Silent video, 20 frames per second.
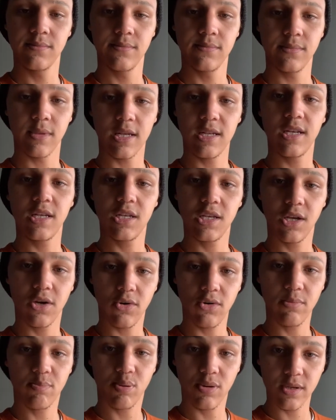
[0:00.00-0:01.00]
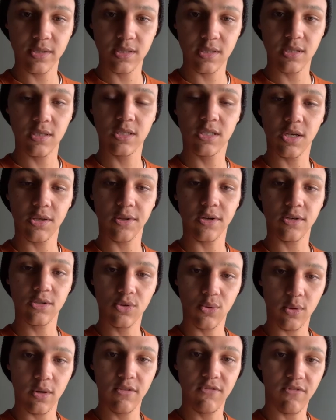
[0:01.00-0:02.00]
they need to go to prison until they're
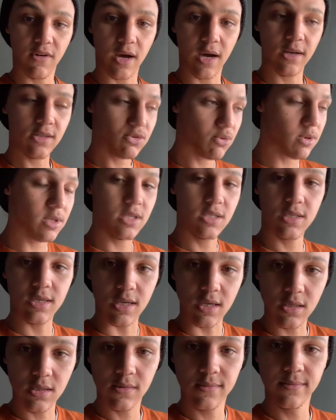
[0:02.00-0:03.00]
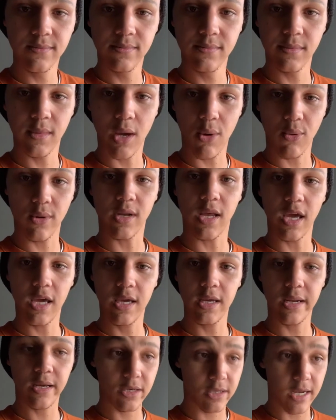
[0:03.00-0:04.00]
25, 26. And when they get
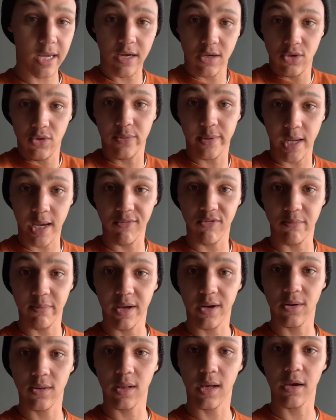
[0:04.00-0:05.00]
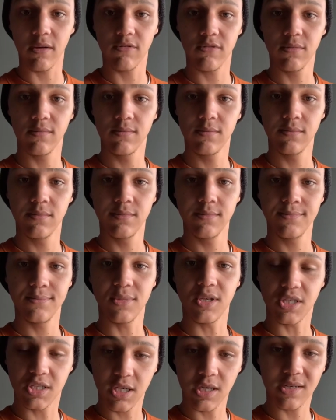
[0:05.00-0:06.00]
out, now you can have a better life. You
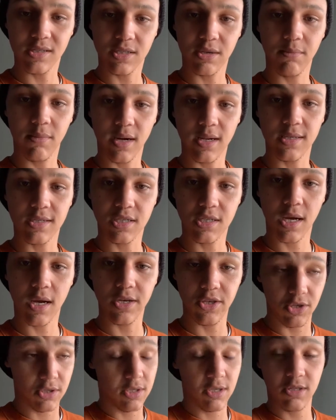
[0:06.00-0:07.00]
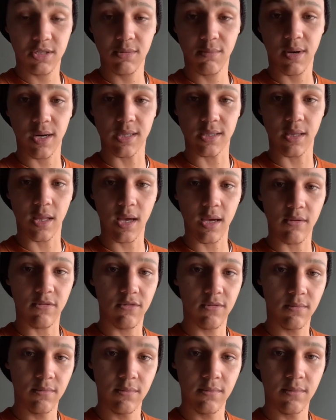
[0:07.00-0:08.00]
took somebody's child. You took somebody's life.
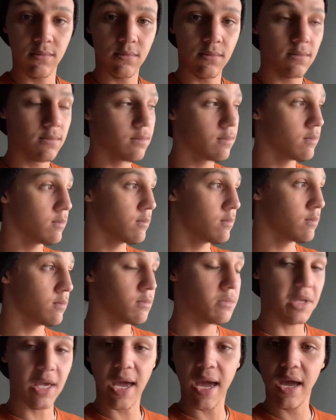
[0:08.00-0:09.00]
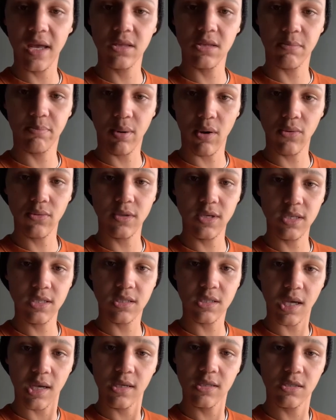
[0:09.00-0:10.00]
You had the police
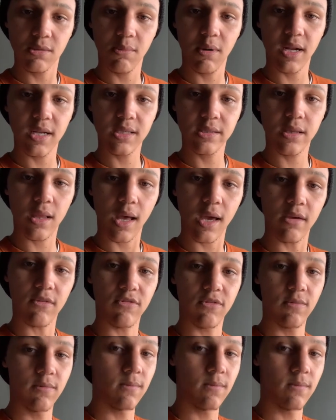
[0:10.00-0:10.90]
take somebody's life.